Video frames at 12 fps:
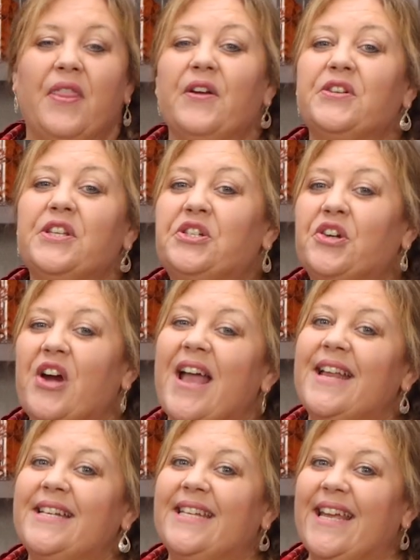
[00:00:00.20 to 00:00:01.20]
There's a
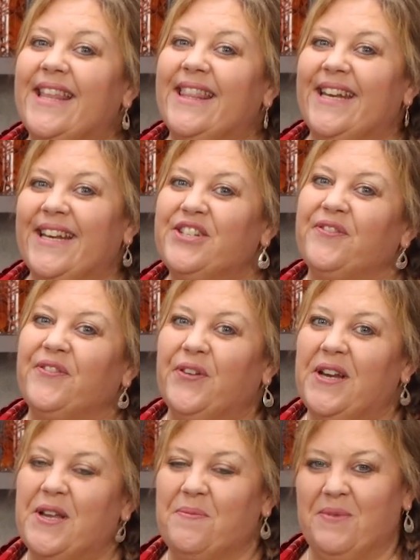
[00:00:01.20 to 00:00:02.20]
trend in the Ninja
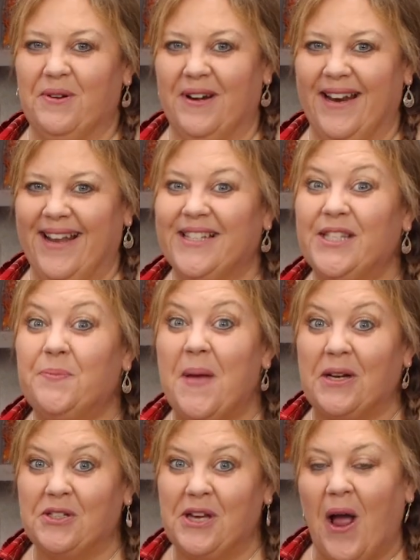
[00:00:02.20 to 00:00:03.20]
Foodi community,
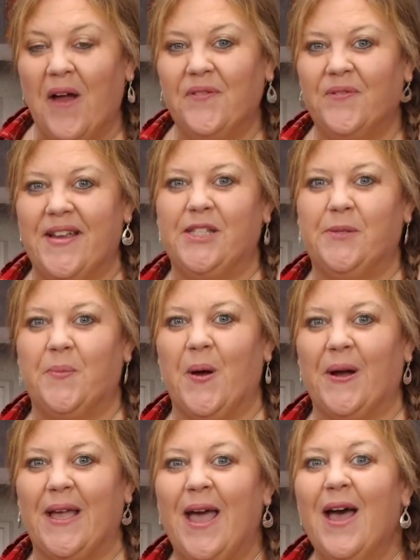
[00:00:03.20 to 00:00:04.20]
especially on
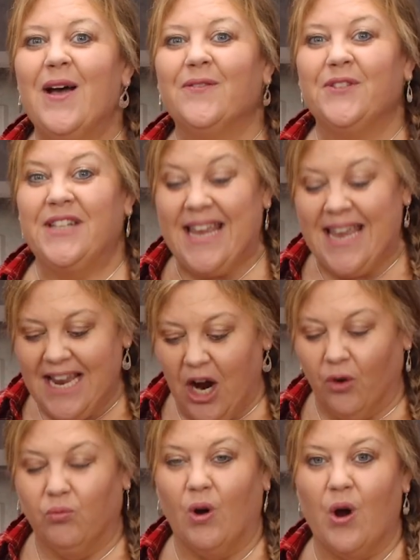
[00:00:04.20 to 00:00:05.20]
Facebook, for taking
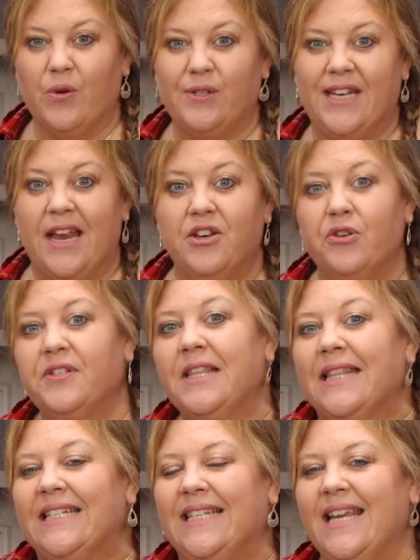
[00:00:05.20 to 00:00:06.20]
a roast and
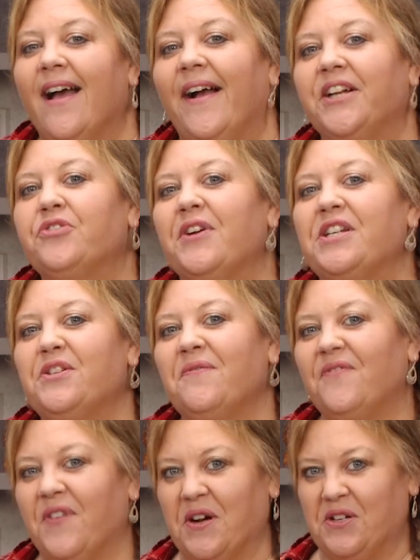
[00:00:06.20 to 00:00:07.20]
using the
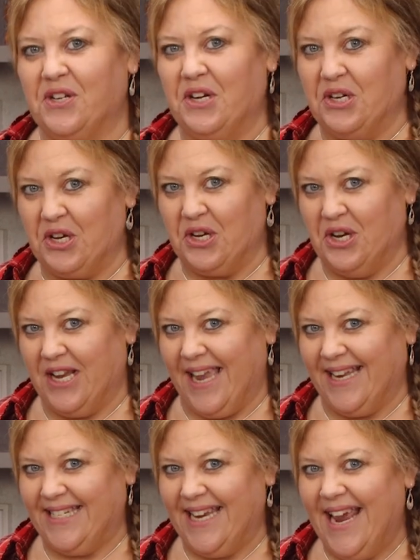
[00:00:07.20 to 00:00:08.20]
dehydration function to cook
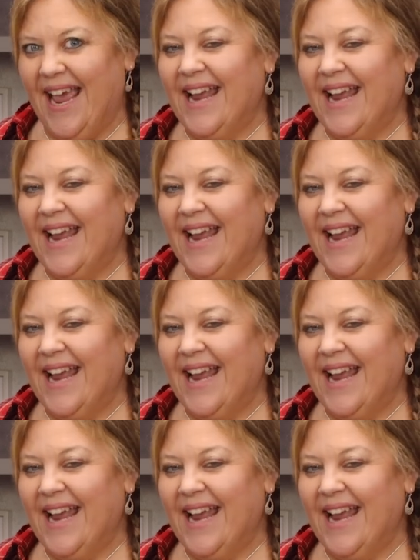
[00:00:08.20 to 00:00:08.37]
it.